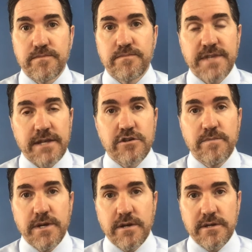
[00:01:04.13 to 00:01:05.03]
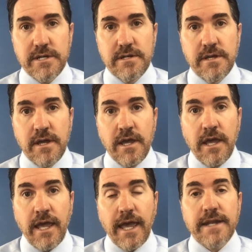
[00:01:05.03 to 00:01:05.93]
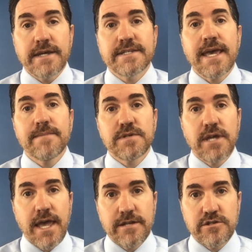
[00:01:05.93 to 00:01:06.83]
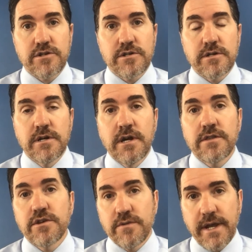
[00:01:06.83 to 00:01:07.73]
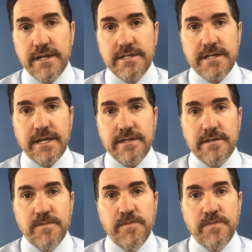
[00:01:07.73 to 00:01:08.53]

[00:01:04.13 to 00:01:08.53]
10-year period and attempt to enter the United States.